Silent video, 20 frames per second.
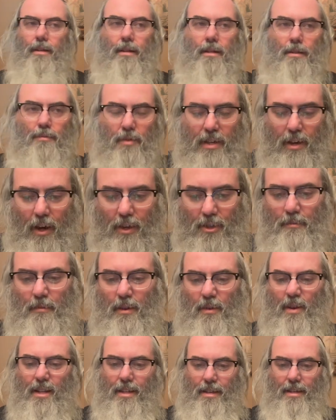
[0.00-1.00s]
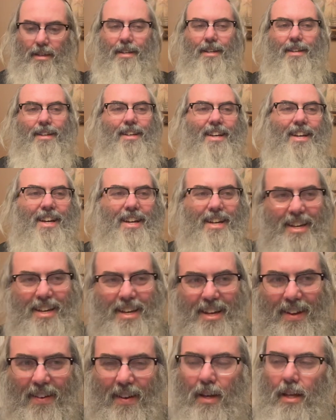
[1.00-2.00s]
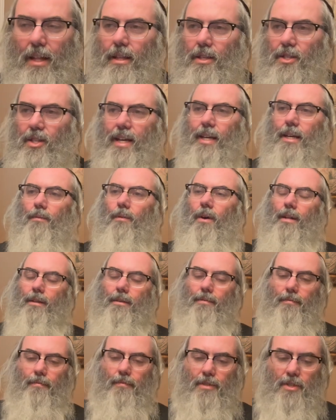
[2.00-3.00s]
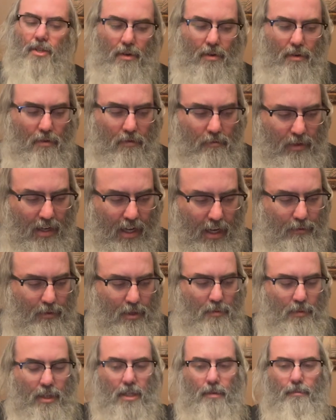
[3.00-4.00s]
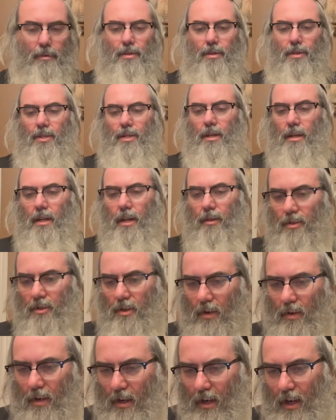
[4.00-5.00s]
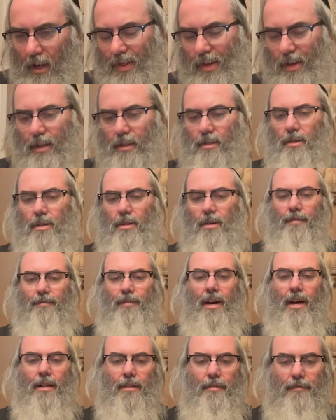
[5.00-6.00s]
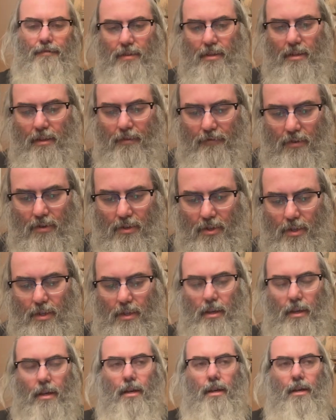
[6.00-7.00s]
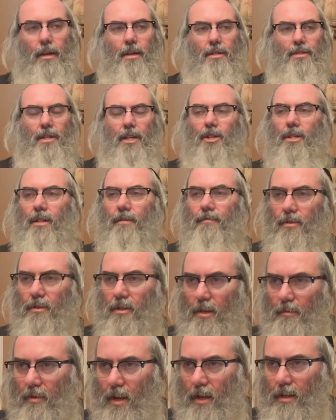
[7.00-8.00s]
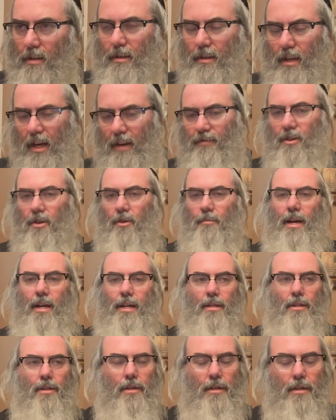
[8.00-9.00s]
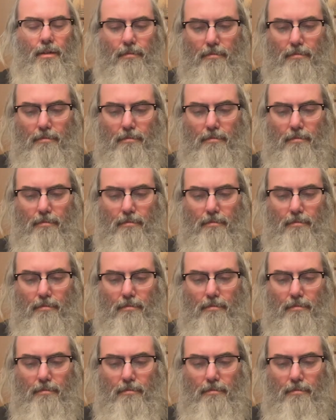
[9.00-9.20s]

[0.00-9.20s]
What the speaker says: It's pretty awesome already. Second one, so Rabbi Nachman speaks about this in another Torah. I think it's Chaf Aleph in the first section of Likutei Moharan. I have to go back and look.